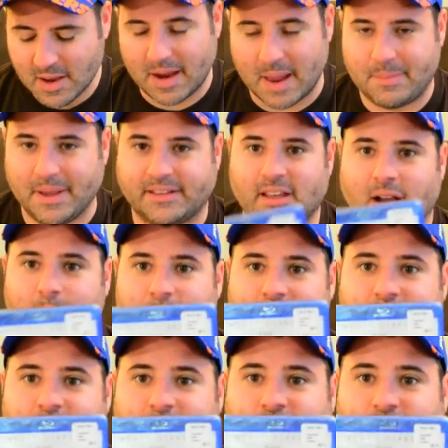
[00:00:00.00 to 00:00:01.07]
But I picked
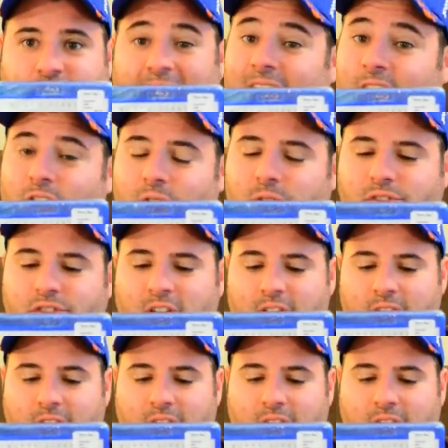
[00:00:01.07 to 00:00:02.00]
up The Shallows.